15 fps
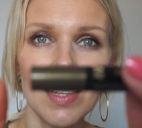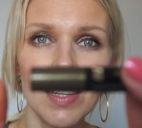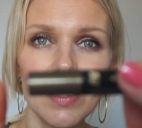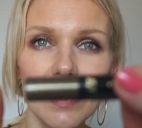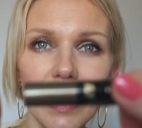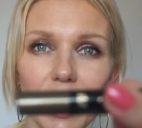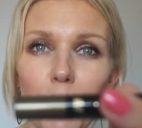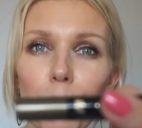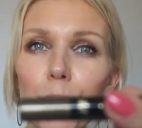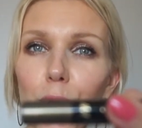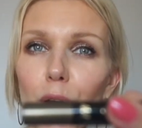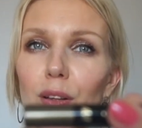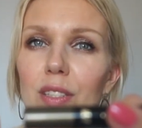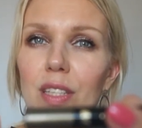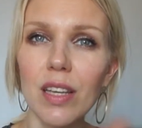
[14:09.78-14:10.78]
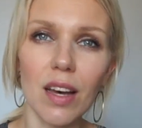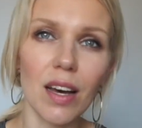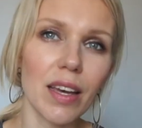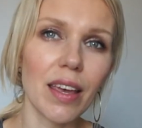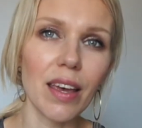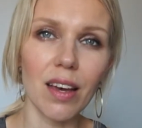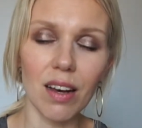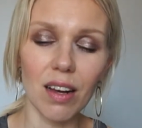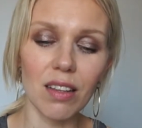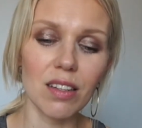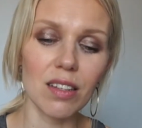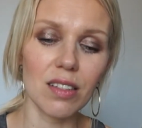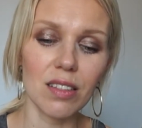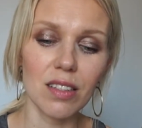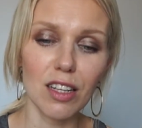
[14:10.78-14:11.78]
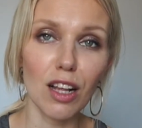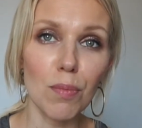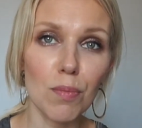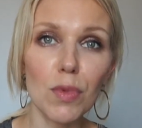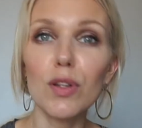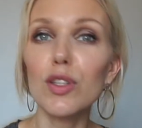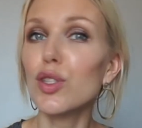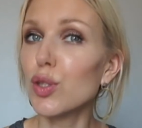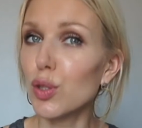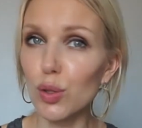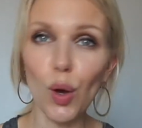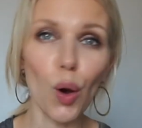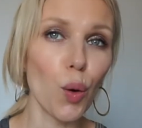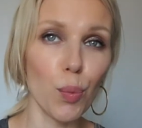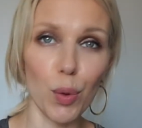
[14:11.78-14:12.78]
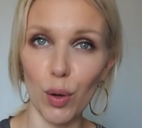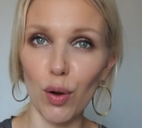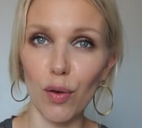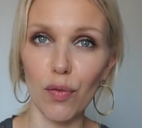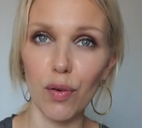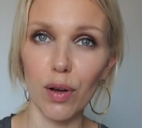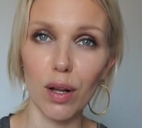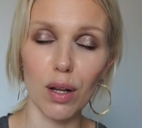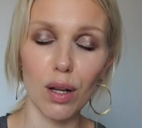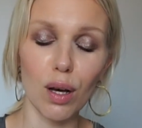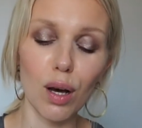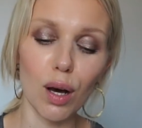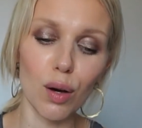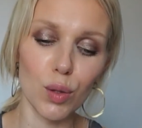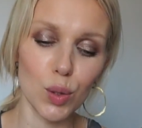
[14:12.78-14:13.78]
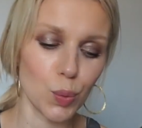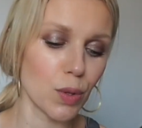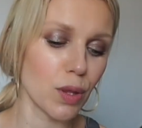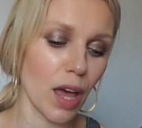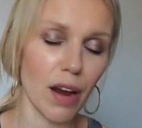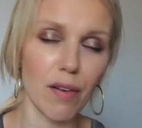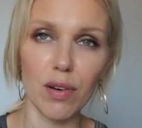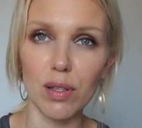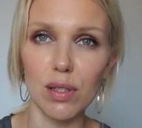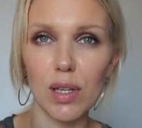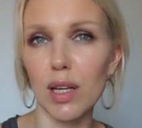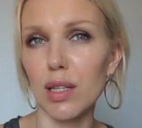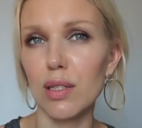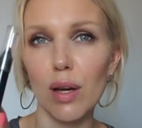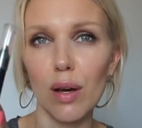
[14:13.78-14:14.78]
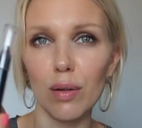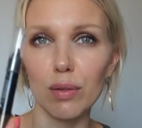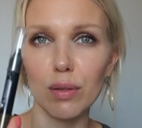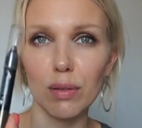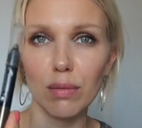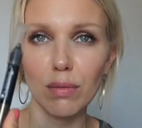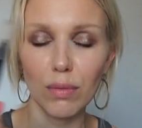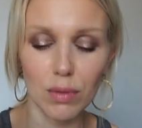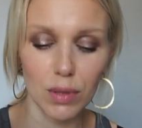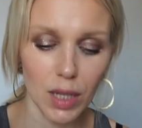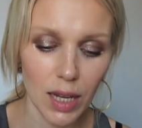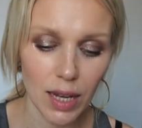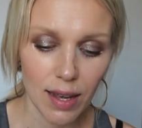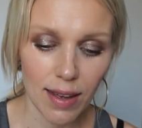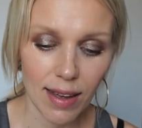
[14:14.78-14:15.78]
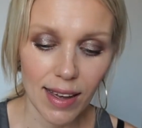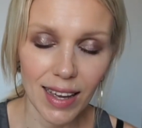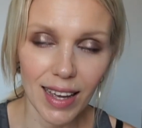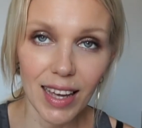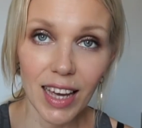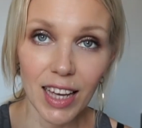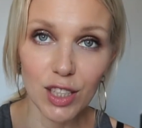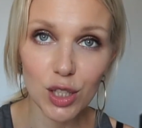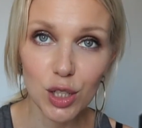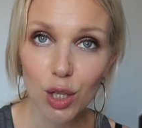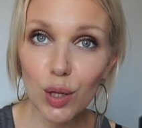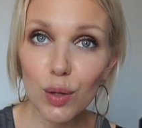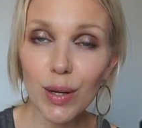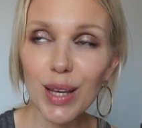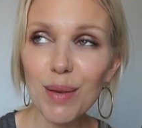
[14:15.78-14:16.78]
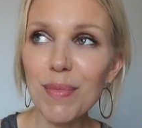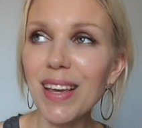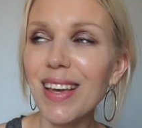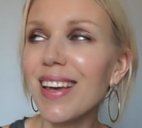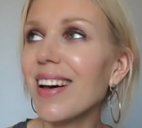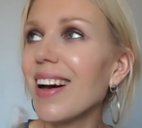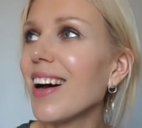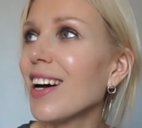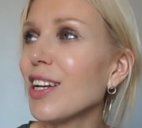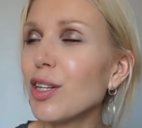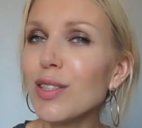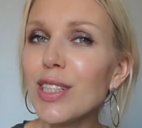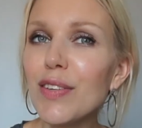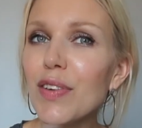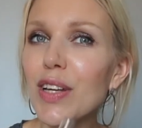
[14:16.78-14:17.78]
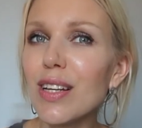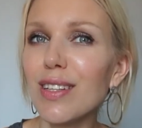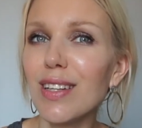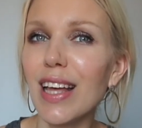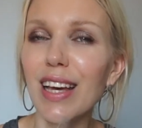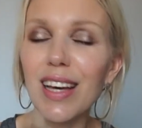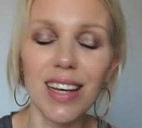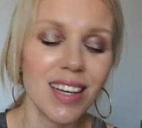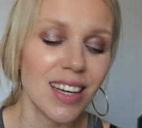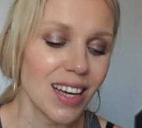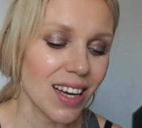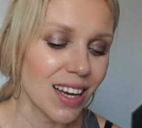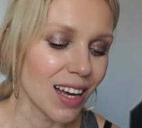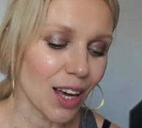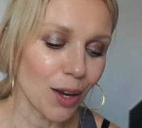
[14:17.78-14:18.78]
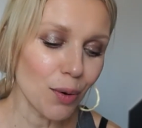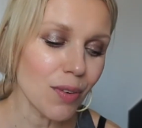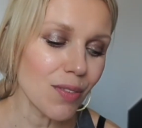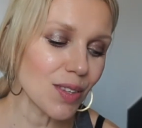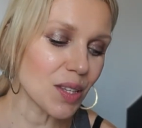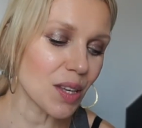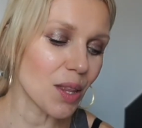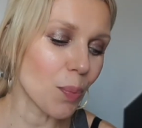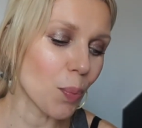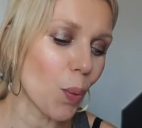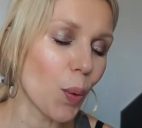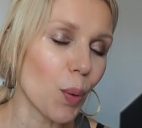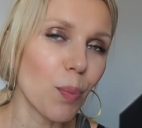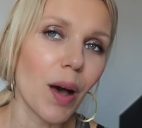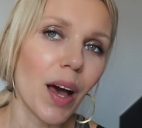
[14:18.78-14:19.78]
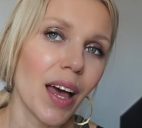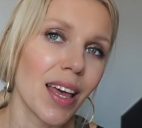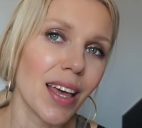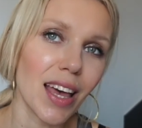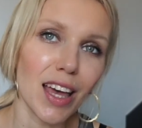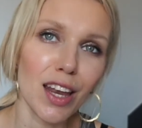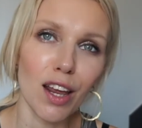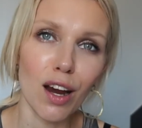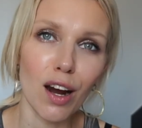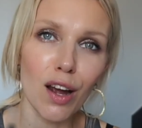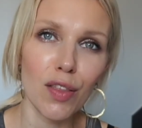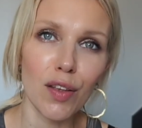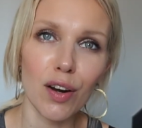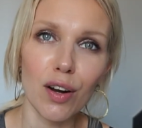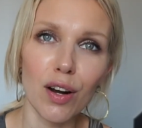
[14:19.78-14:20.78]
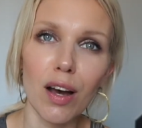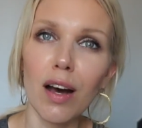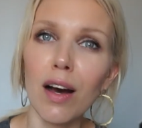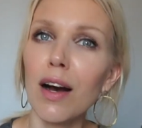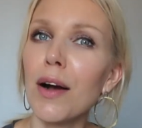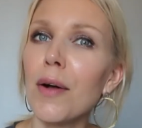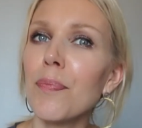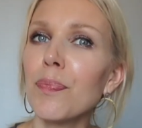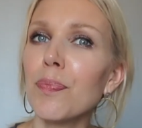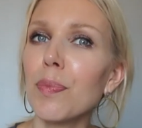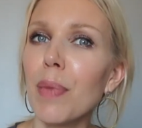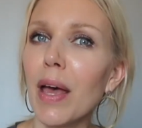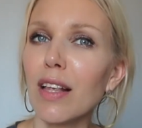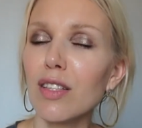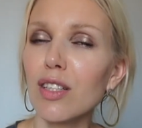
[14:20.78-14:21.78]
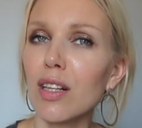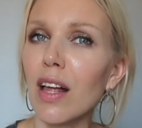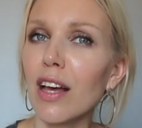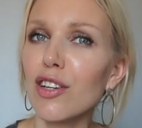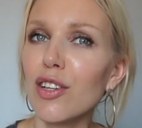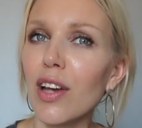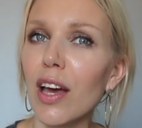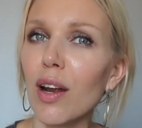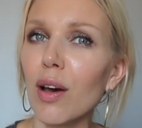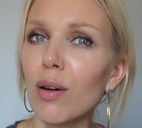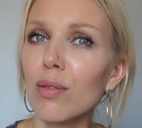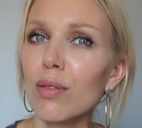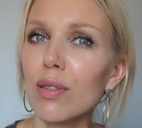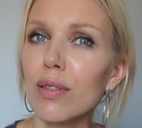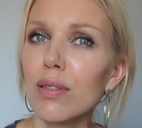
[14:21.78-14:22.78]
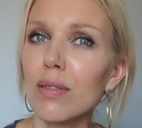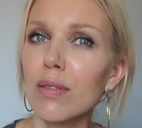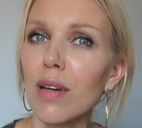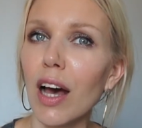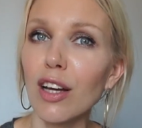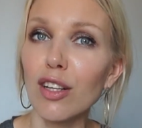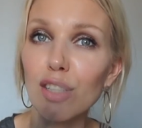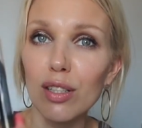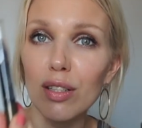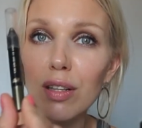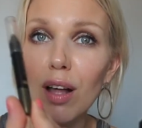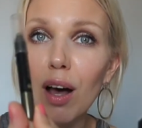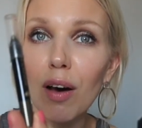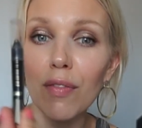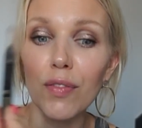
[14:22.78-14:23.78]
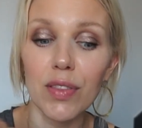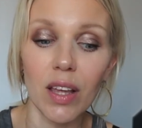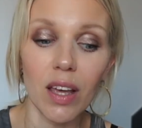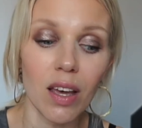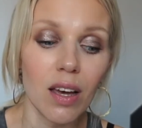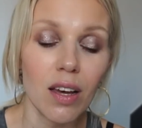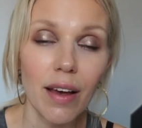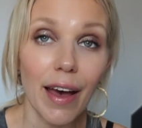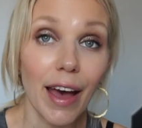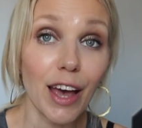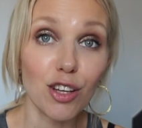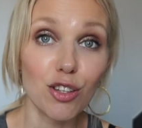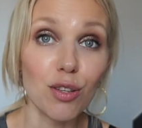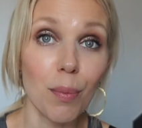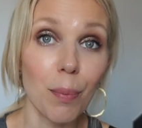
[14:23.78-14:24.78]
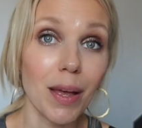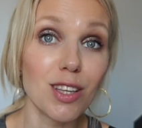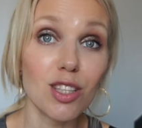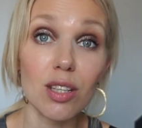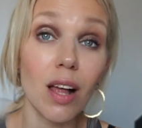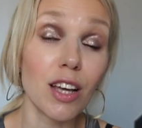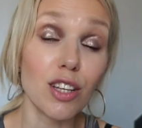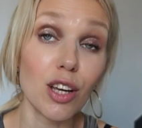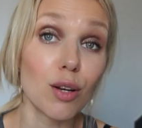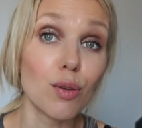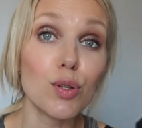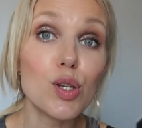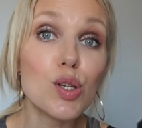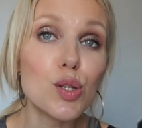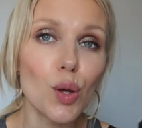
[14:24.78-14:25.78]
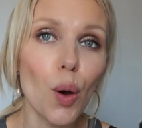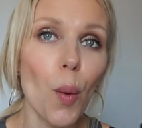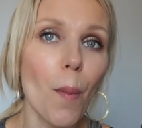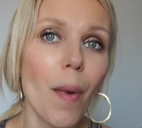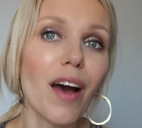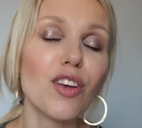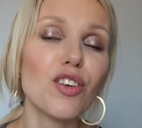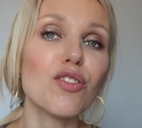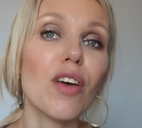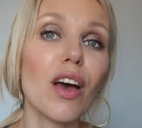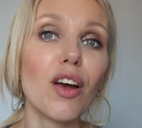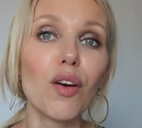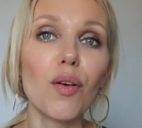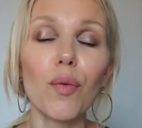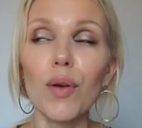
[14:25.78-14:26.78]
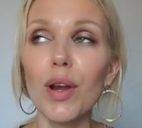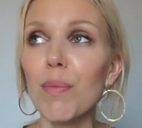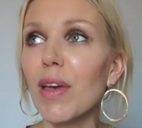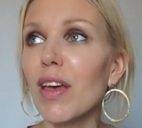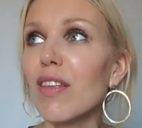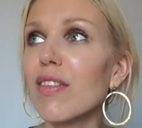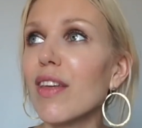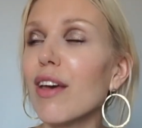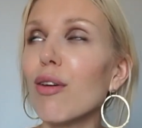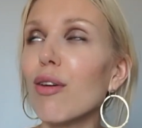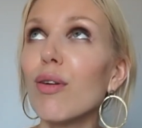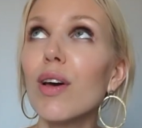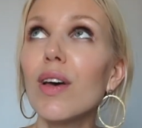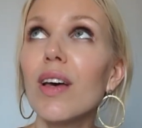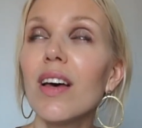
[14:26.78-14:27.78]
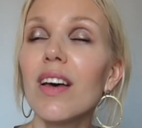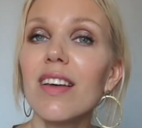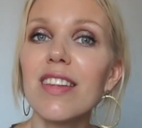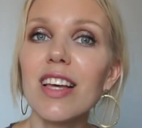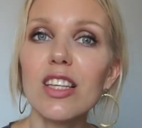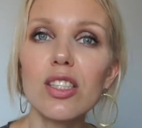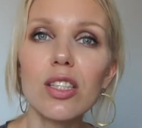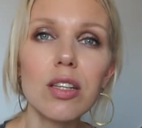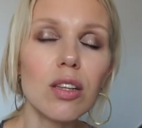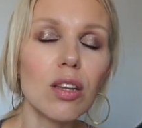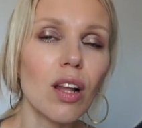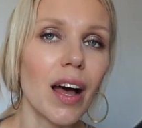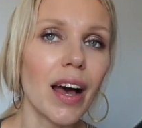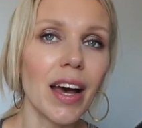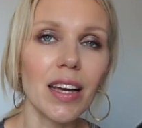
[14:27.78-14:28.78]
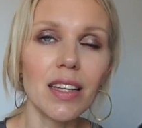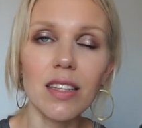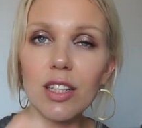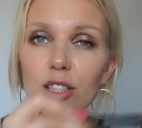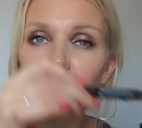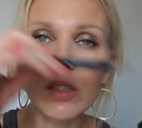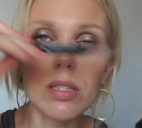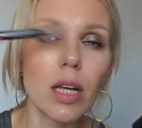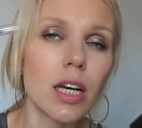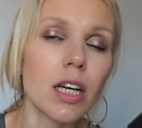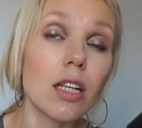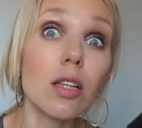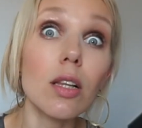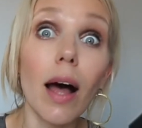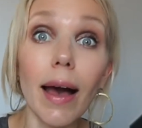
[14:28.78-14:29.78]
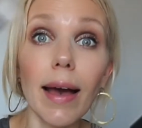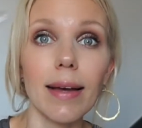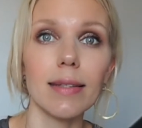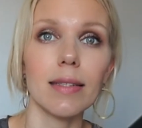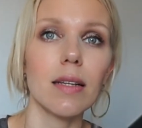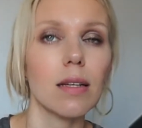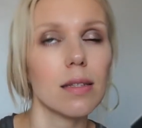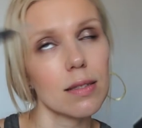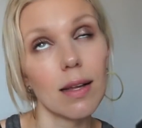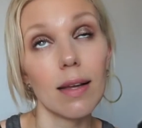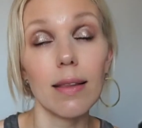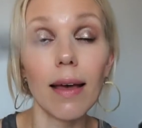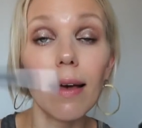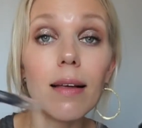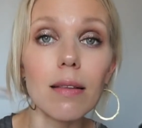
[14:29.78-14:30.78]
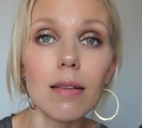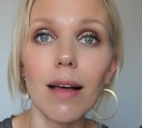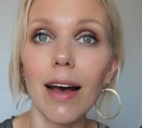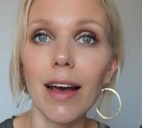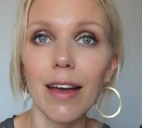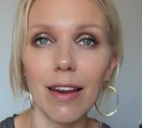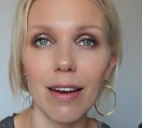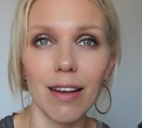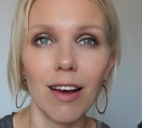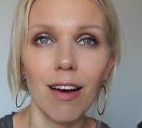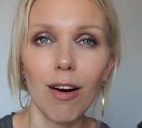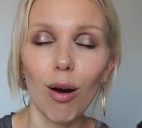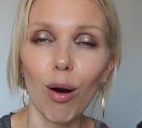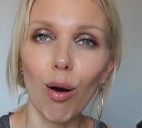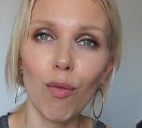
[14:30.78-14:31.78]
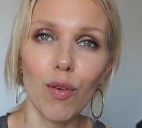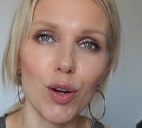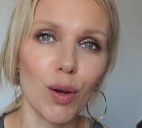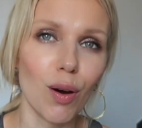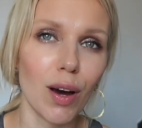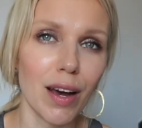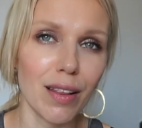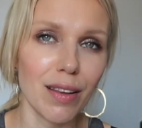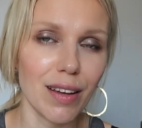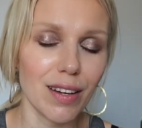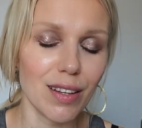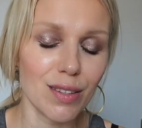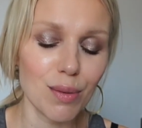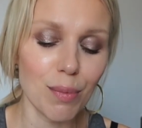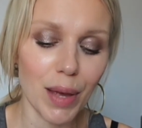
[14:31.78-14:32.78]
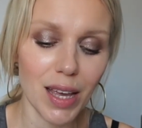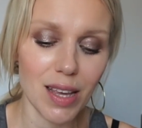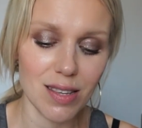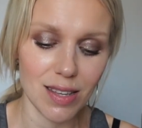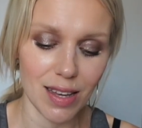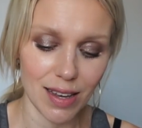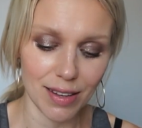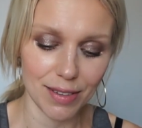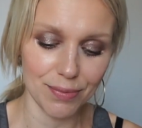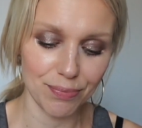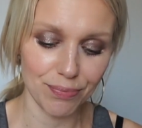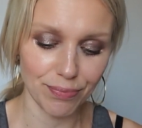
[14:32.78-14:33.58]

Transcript: it's like a bronzy khaki color. So beautiful. Goes with every skin tone. It's creamy. I don't even like, I don't even see the point buying any other um, pencil eyeshadows. I just love the H and M pencil eyeshadows so much. They're creamy, they they slide, they just like glide, they slide, they glide over your eyelid. It's amazing.